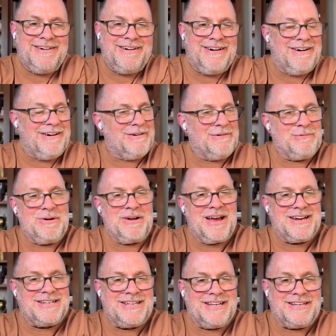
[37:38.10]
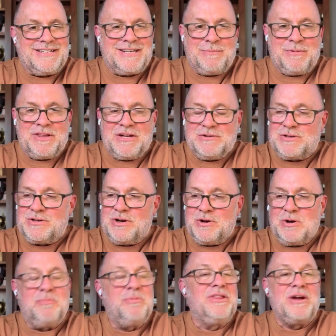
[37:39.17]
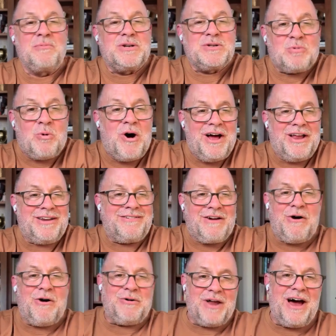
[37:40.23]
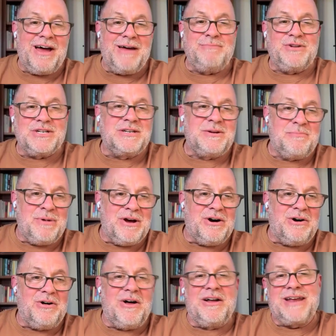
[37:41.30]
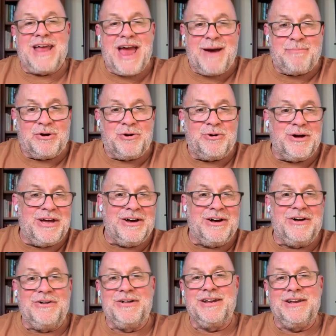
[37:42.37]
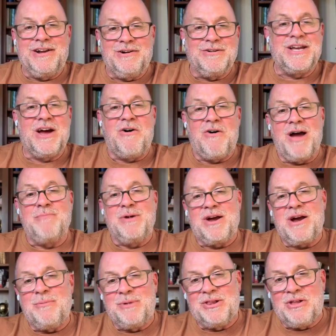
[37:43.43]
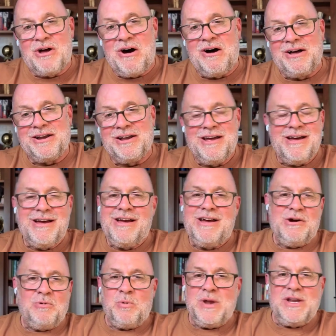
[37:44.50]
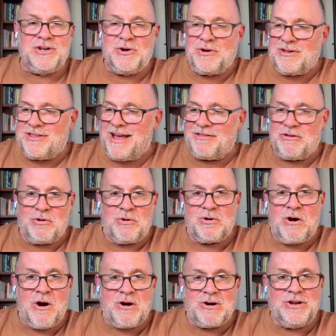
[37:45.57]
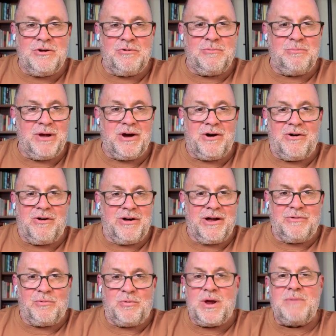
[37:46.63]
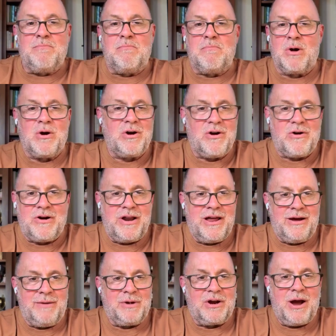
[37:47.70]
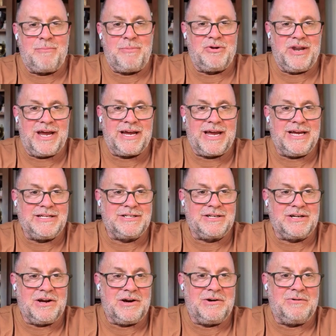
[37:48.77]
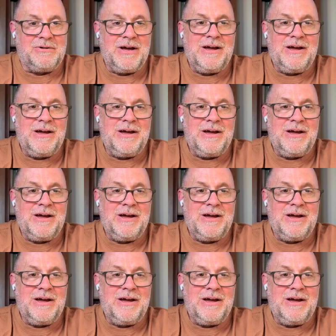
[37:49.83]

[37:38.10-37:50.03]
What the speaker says: Oh, we got to send some of those to you. But there was one called I'm Just a Bill on Capitol Hill, and here's how I become a law. And we took that little cartoon bill and we murdered him a couple decades ago.